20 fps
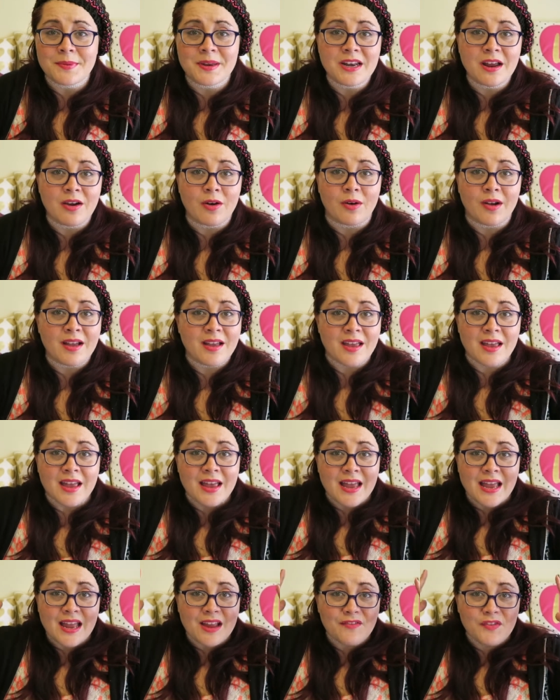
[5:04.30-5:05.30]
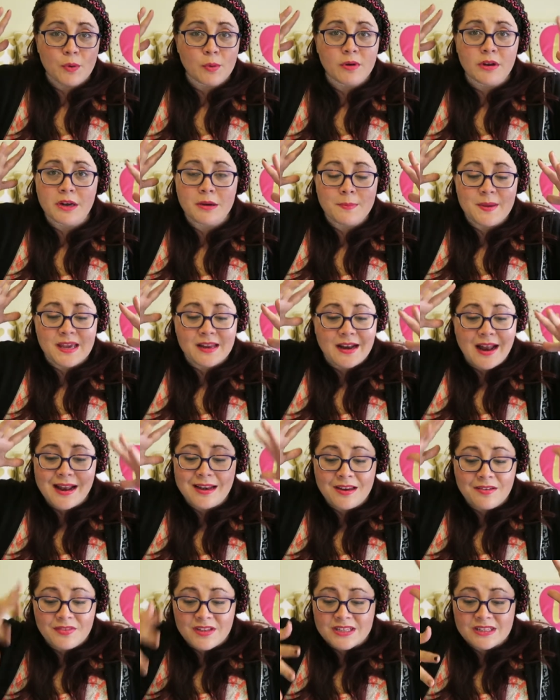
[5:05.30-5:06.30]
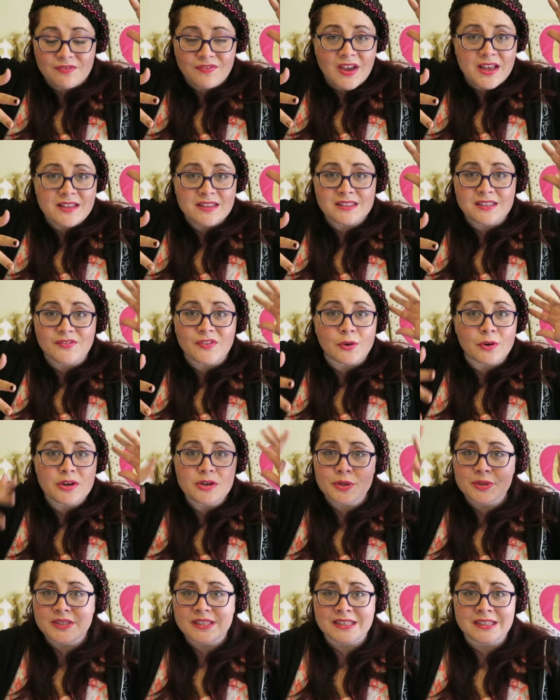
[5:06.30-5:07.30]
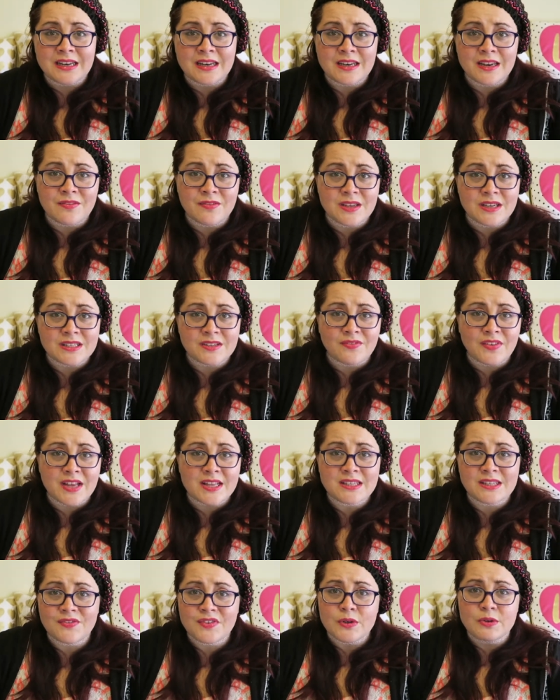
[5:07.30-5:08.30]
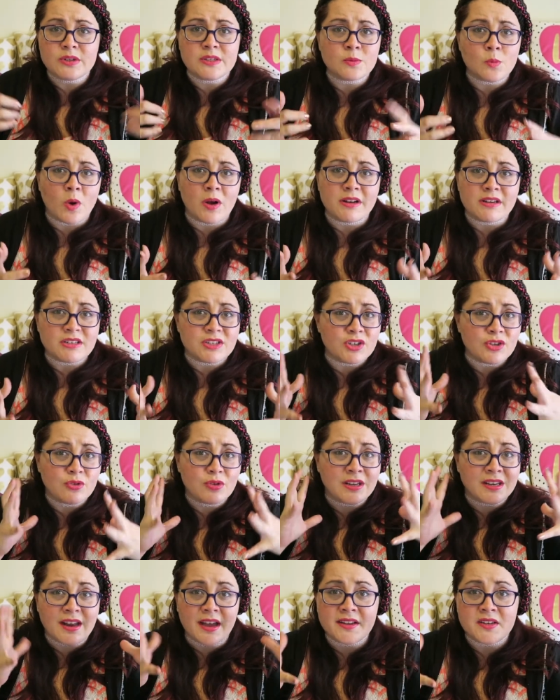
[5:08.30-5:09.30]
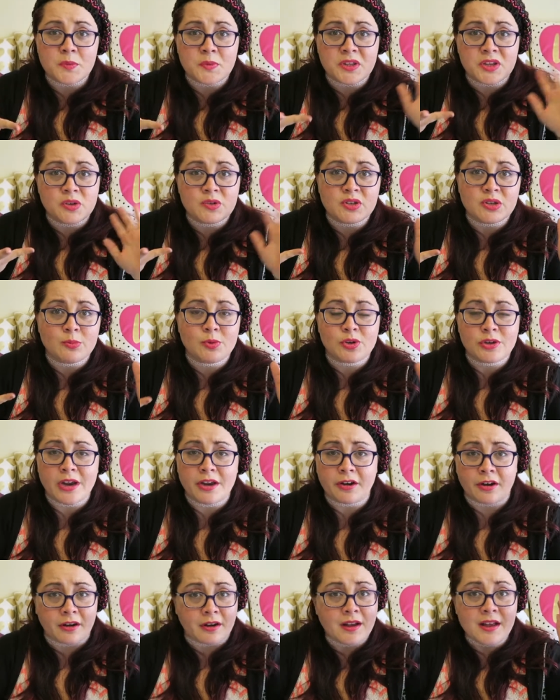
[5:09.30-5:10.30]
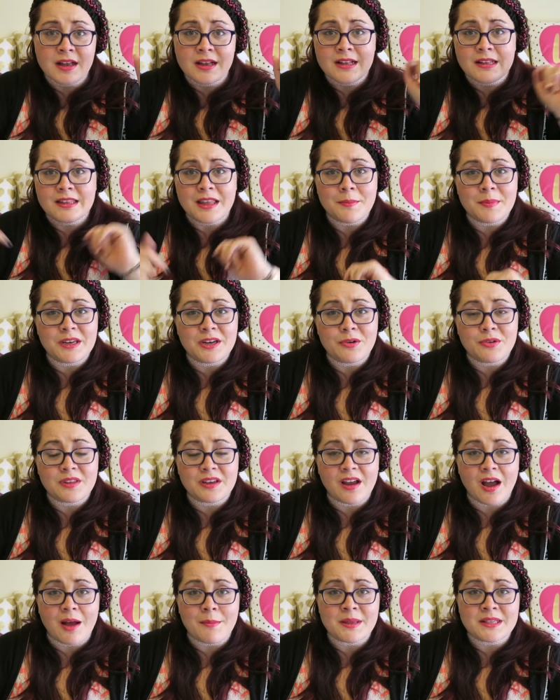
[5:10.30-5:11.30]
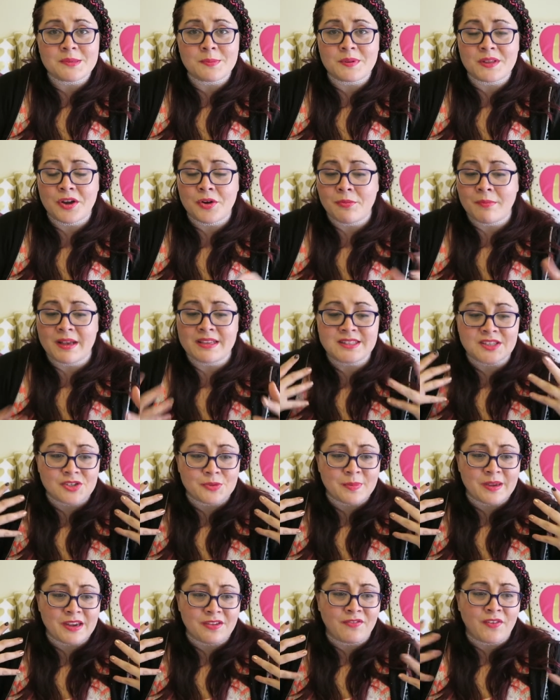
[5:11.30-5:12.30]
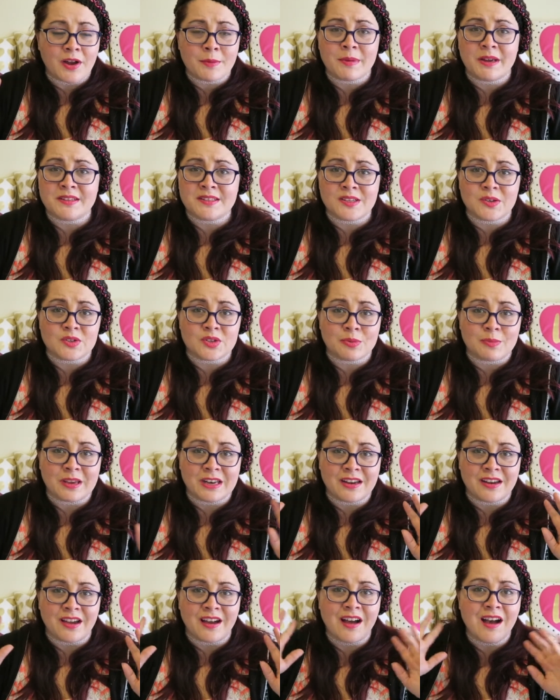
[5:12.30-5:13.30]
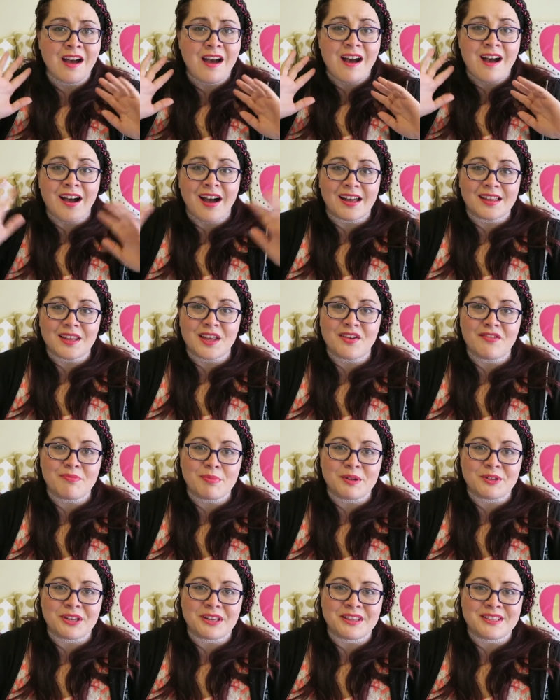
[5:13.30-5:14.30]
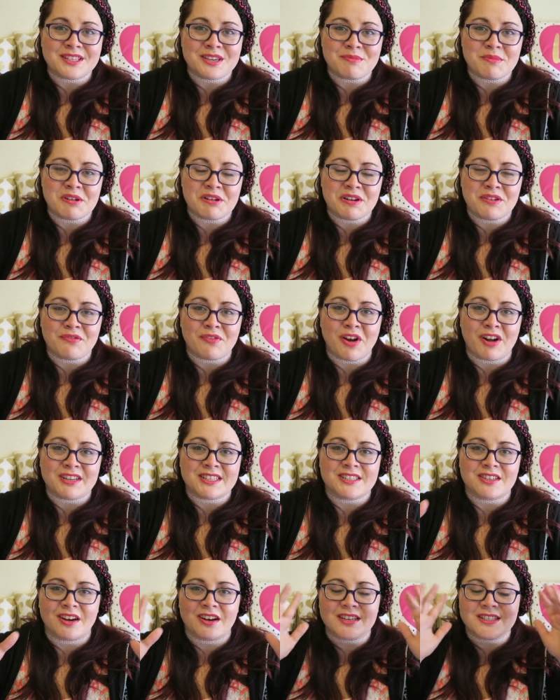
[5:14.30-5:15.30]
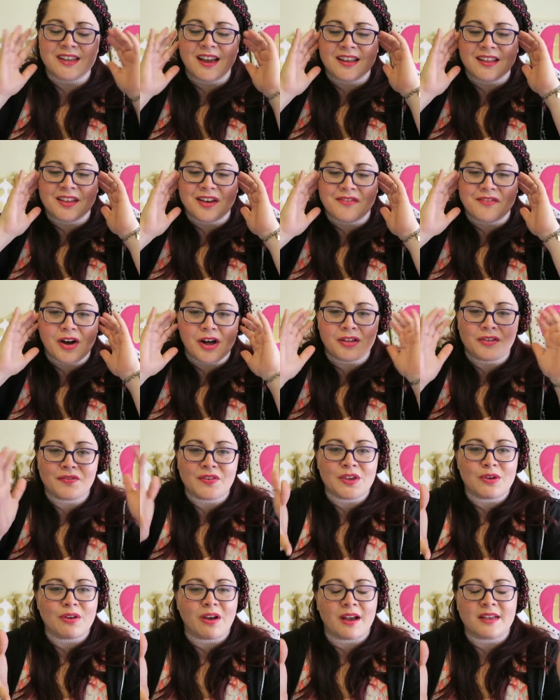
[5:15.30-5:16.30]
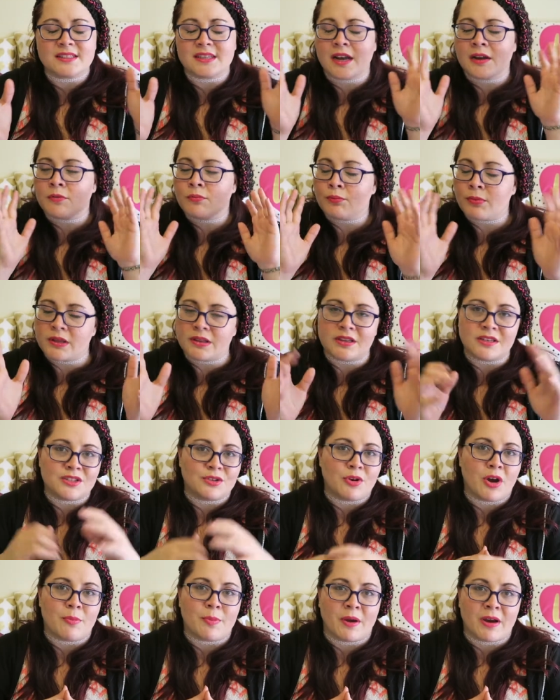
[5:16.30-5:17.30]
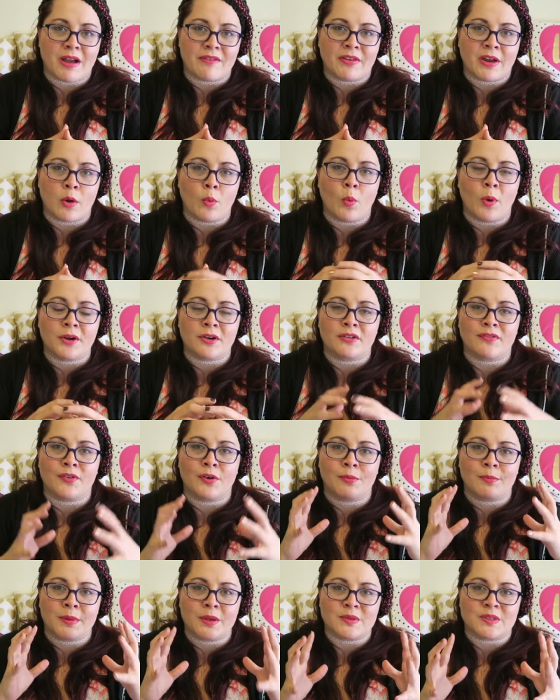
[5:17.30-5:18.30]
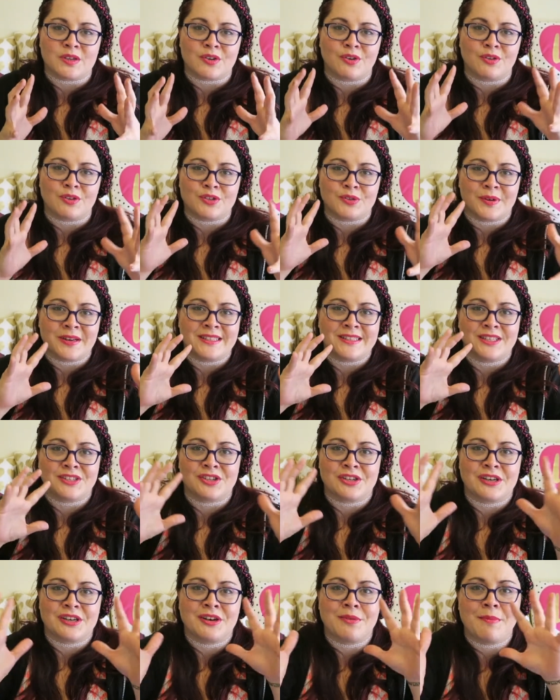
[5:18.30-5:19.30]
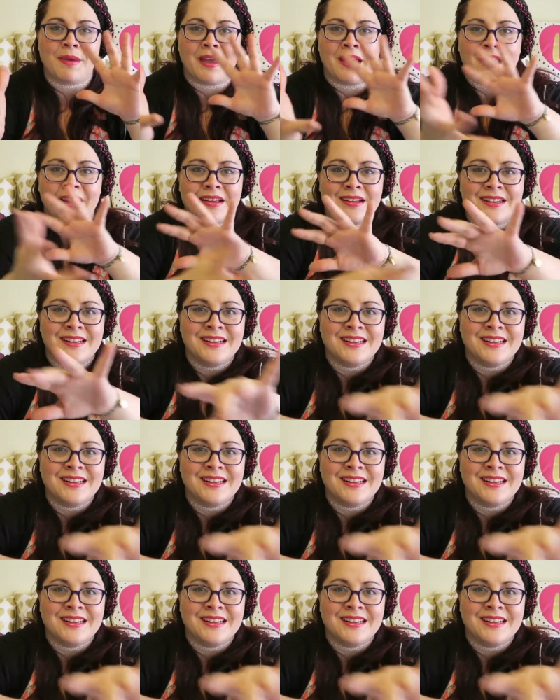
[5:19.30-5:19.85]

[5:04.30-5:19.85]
let me know. If you are going to be at any of these events, if you're interested in any of these events, if you just want to connect with a YouTube creator, let me know in the comments below, message me, find me on social media. I love building this community of rock stars. I love all of you guys, and I really do hope you're having a wonderful musical transition into May.